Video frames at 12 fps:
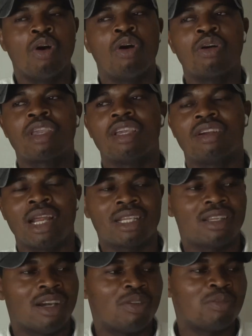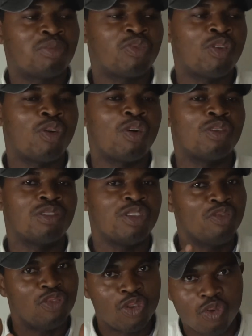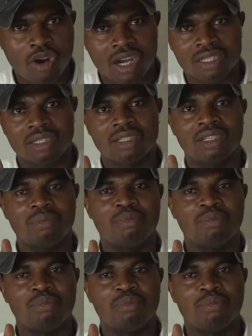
Okay, right now, for the viewers,